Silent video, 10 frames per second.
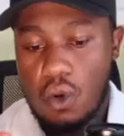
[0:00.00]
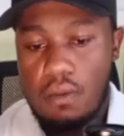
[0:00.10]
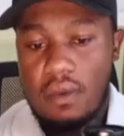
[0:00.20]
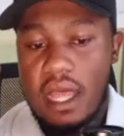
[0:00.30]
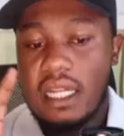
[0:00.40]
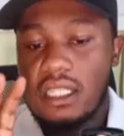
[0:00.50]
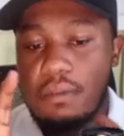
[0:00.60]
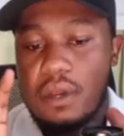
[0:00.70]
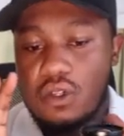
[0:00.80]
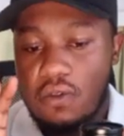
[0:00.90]
So that is
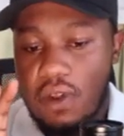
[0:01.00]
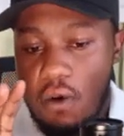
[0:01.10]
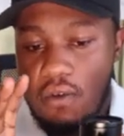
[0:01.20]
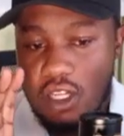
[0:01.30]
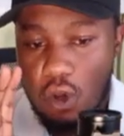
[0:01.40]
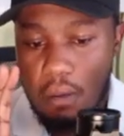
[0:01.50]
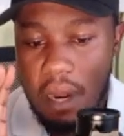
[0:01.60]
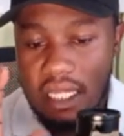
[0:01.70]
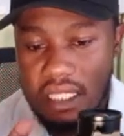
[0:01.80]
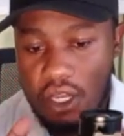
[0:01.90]
the bit of now vertical
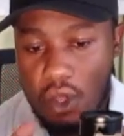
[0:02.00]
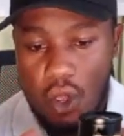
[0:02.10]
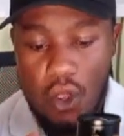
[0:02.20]
balancing.